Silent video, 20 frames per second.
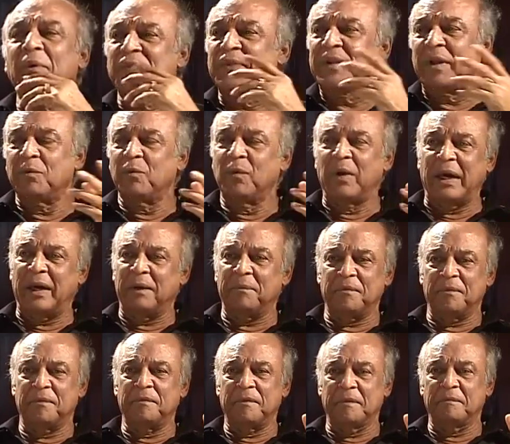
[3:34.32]
of them were
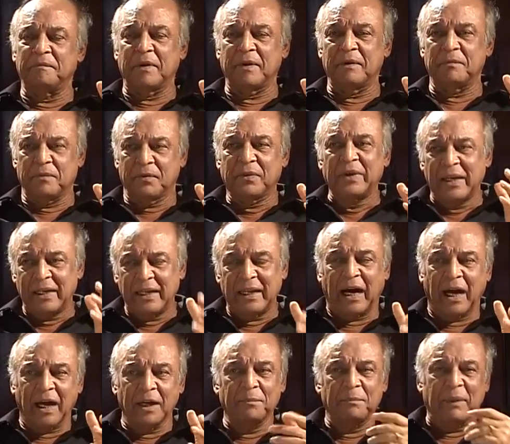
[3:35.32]
really
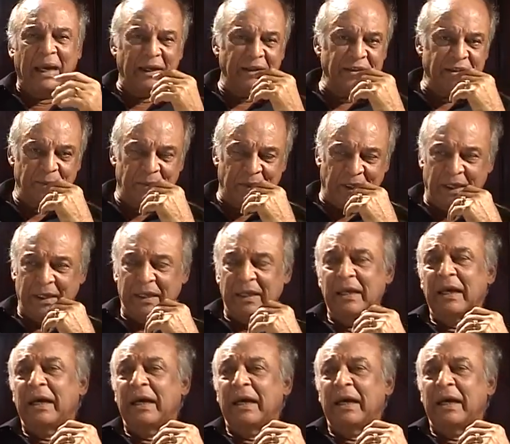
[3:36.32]
unmanageable.